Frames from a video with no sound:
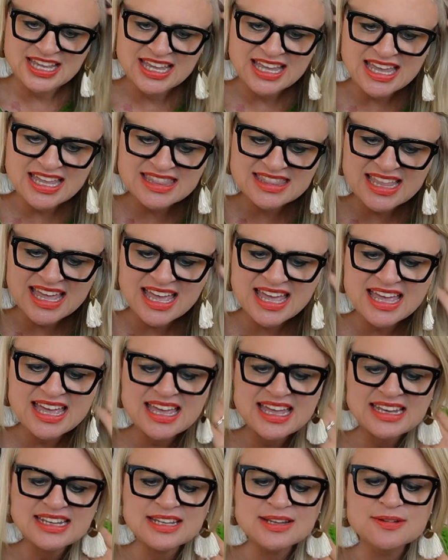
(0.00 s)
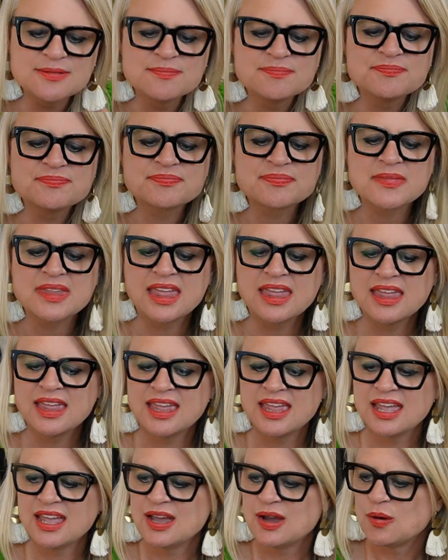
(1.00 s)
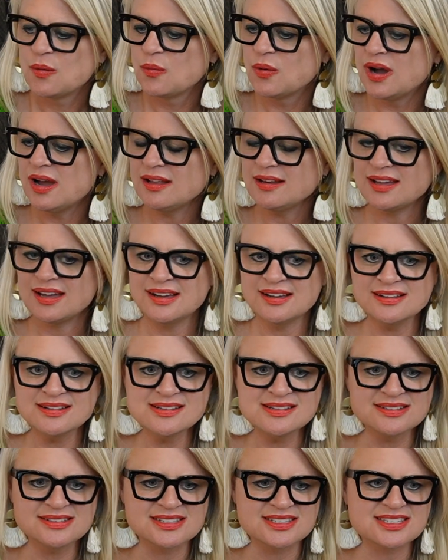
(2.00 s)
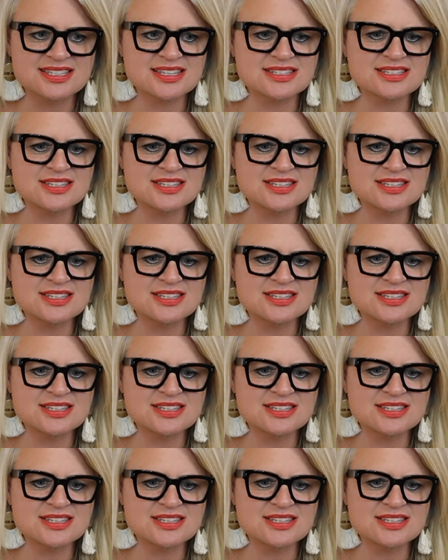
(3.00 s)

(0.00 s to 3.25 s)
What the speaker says: And then what else?